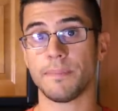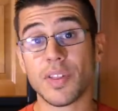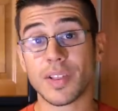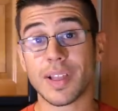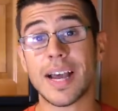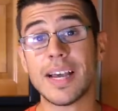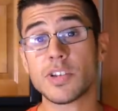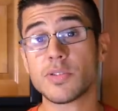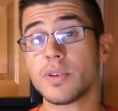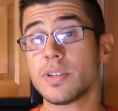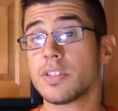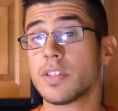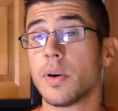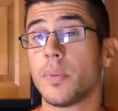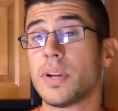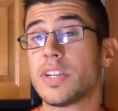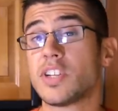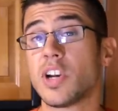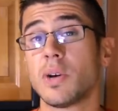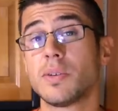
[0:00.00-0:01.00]
The last reason
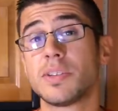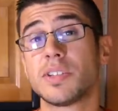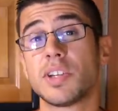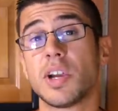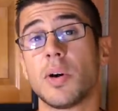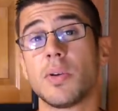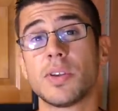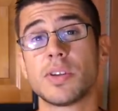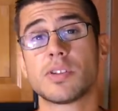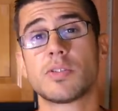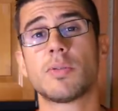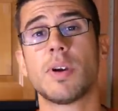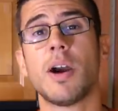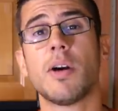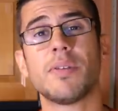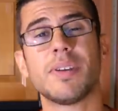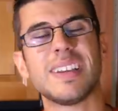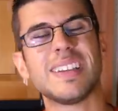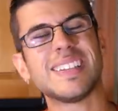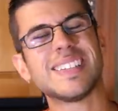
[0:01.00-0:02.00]
that we chose to go this
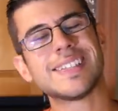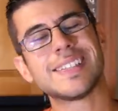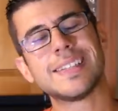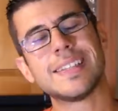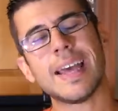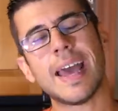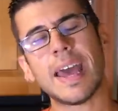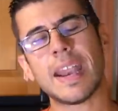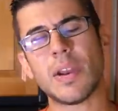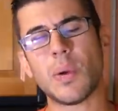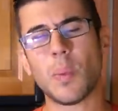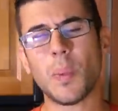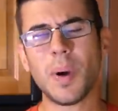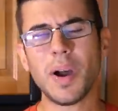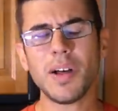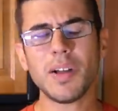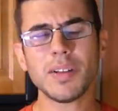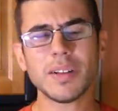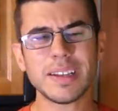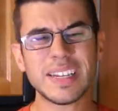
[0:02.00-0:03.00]
route is that
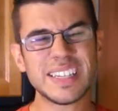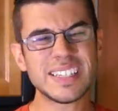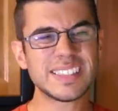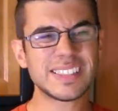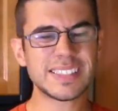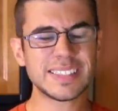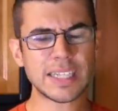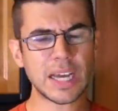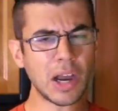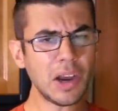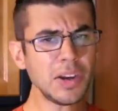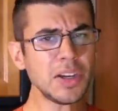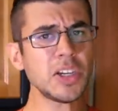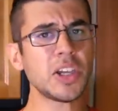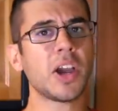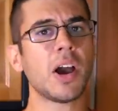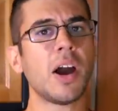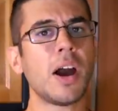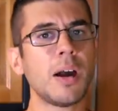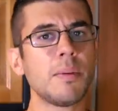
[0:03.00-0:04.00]
while it's it's
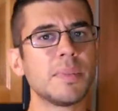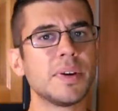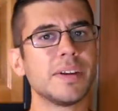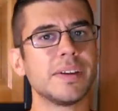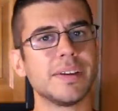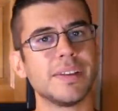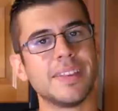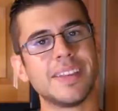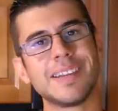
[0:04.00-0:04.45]
uncommon,